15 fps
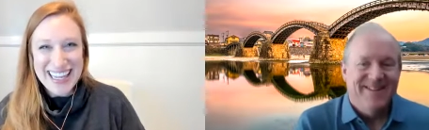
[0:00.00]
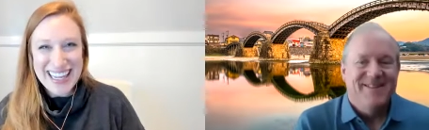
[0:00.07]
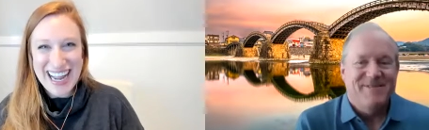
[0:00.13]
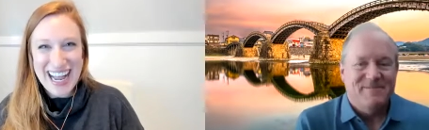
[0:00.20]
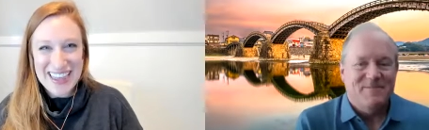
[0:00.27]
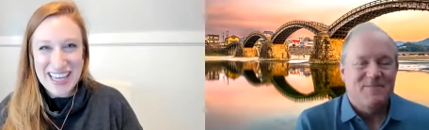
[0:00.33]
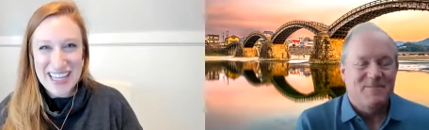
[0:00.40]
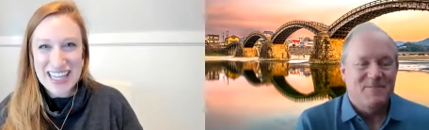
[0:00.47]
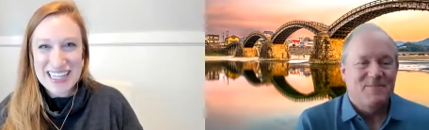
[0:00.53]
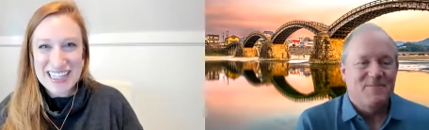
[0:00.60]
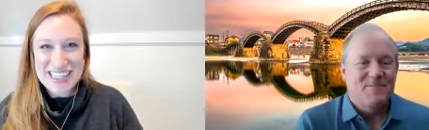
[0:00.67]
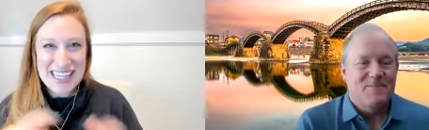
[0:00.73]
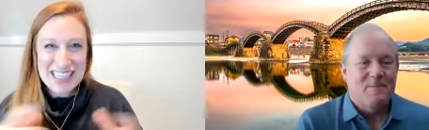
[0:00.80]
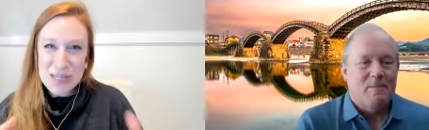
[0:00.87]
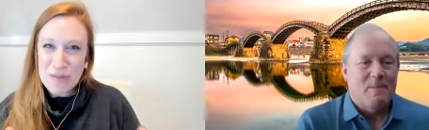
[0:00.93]
Speaker 1: like I think that's
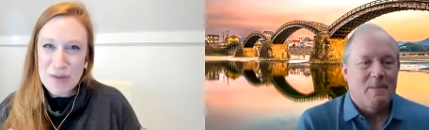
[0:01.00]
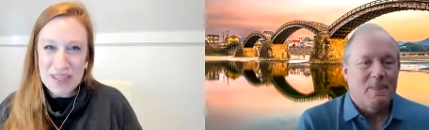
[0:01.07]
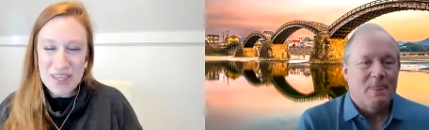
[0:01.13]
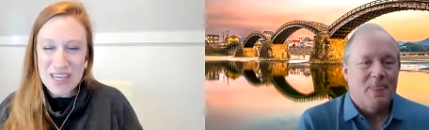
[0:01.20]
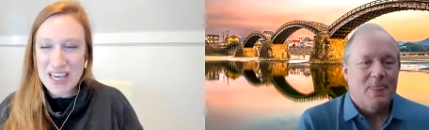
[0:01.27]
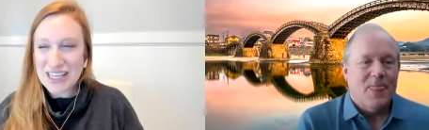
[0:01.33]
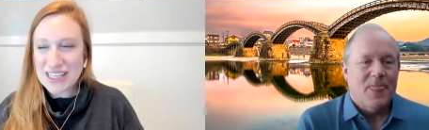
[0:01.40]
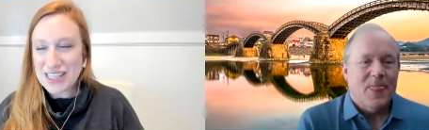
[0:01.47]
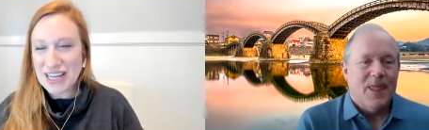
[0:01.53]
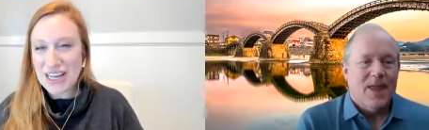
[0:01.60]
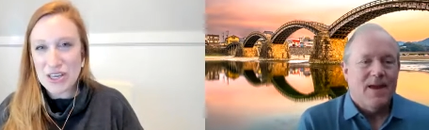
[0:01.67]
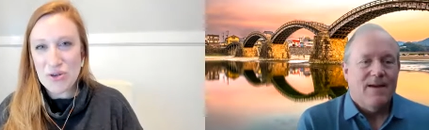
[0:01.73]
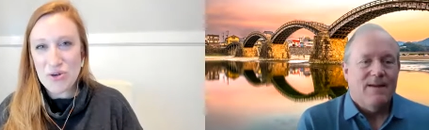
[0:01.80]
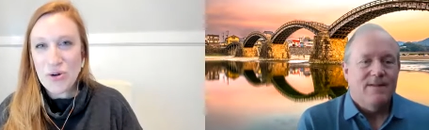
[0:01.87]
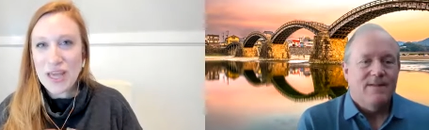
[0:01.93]
that's the big thing. It's like
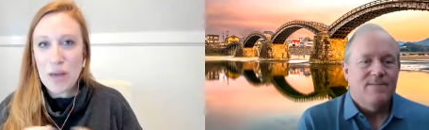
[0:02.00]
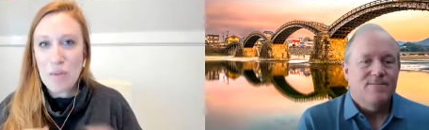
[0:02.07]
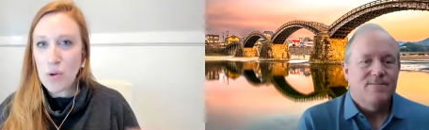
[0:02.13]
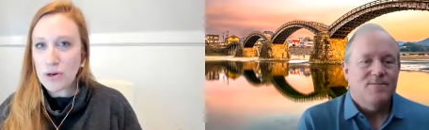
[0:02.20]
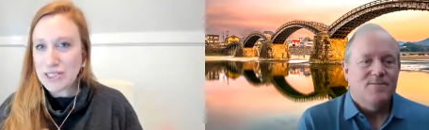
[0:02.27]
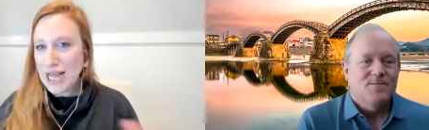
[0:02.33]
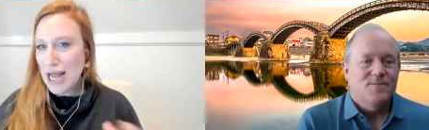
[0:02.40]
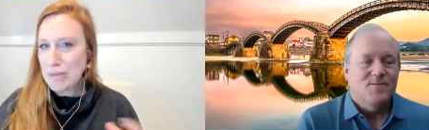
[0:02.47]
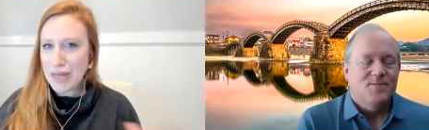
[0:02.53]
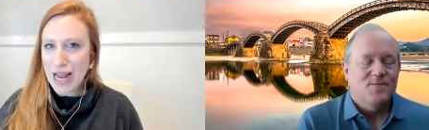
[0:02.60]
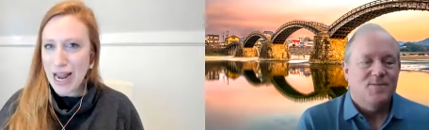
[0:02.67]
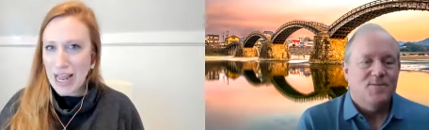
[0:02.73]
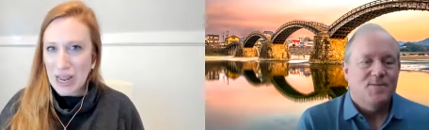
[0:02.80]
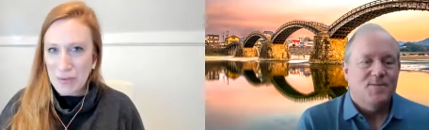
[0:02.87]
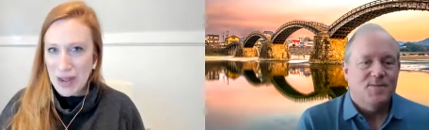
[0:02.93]
you don't get more time in
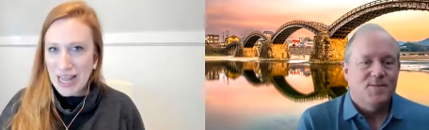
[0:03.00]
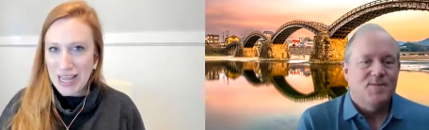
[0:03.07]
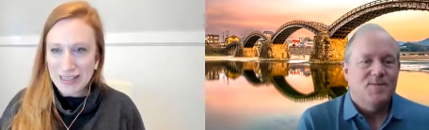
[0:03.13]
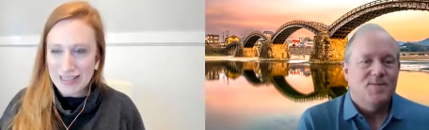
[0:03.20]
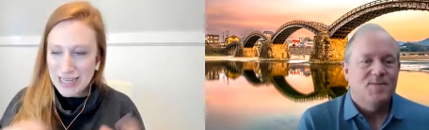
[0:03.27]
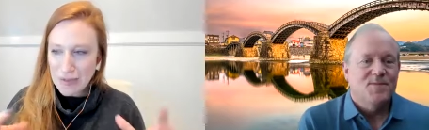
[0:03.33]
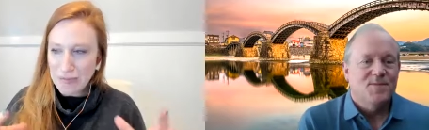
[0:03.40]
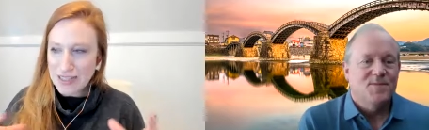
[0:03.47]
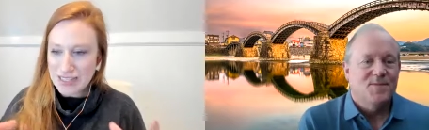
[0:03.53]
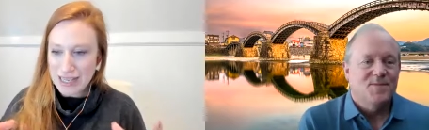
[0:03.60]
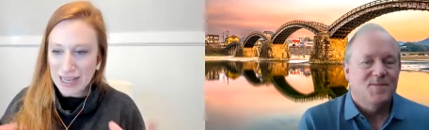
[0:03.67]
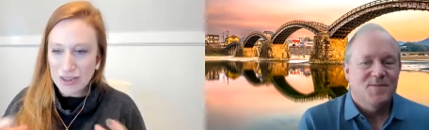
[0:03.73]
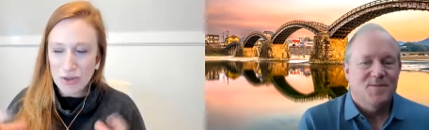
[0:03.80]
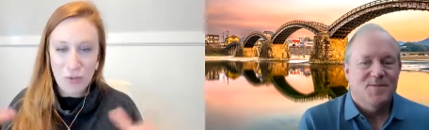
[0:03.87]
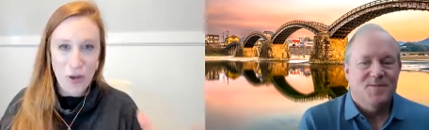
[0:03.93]
any way. Time is
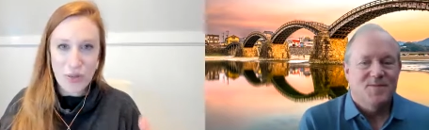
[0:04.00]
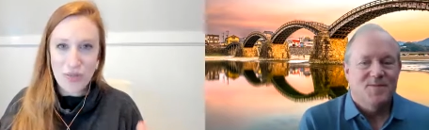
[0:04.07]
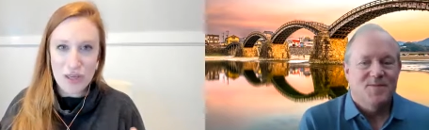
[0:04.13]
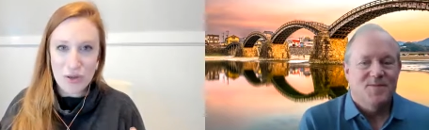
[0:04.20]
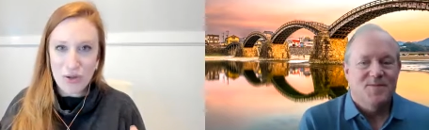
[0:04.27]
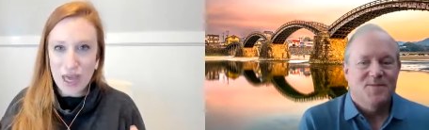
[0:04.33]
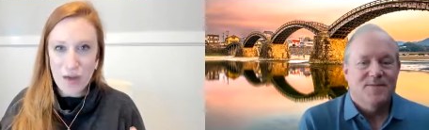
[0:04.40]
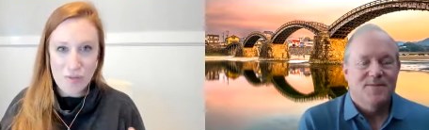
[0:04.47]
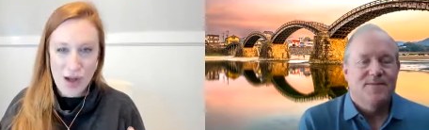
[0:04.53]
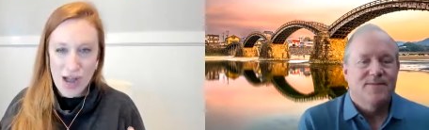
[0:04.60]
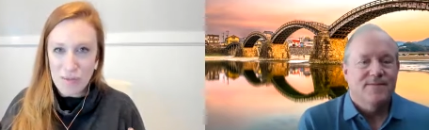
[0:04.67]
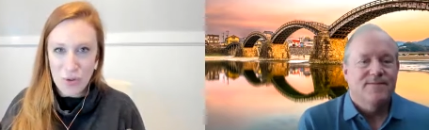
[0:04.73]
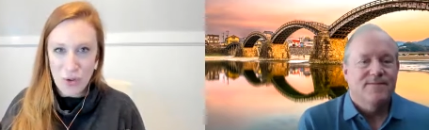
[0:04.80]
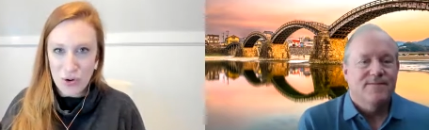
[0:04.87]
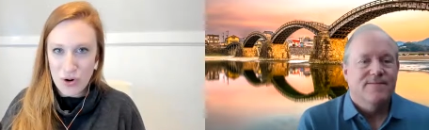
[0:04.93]
like the one thing you can't buy
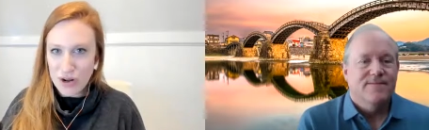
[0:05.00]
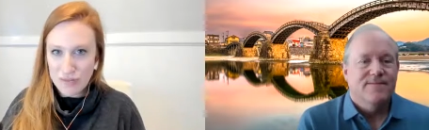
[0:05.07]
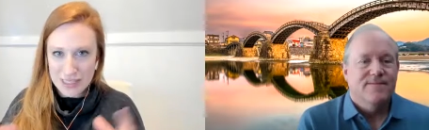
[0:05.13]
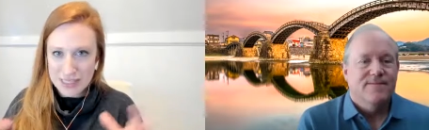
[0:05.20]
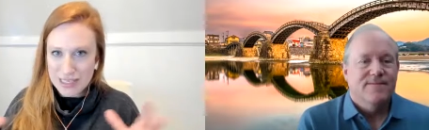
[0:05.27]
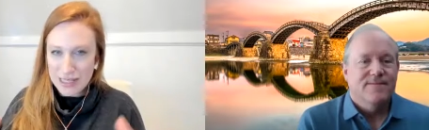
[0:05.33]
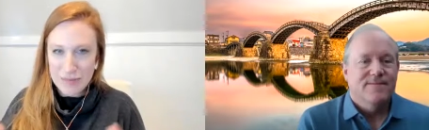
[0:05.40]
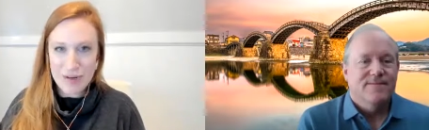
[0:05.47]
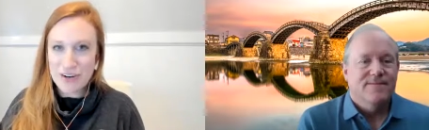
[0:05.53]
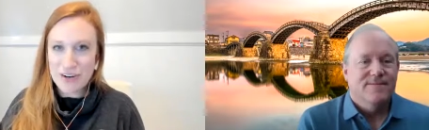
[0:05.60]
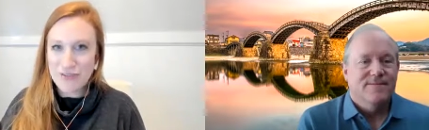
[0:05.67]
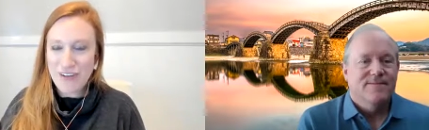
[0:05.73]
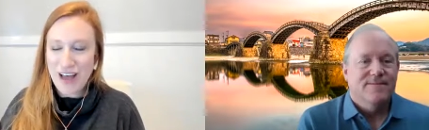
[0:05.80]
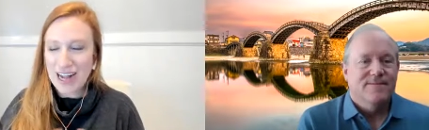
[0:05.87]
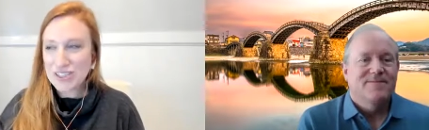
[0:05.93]
more of. It's a limited
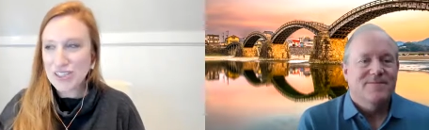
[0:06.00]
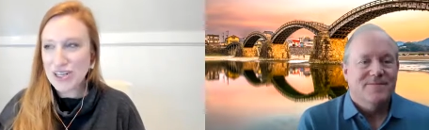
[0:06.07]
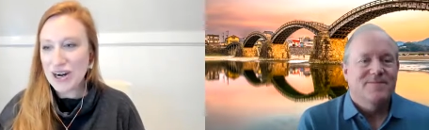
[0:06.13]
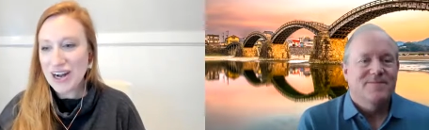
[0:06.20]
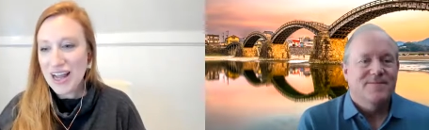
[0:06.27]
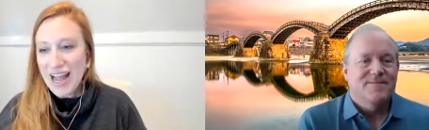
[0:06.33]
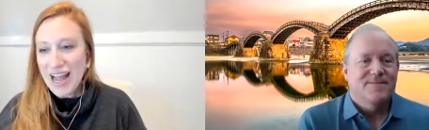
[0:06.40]
factor.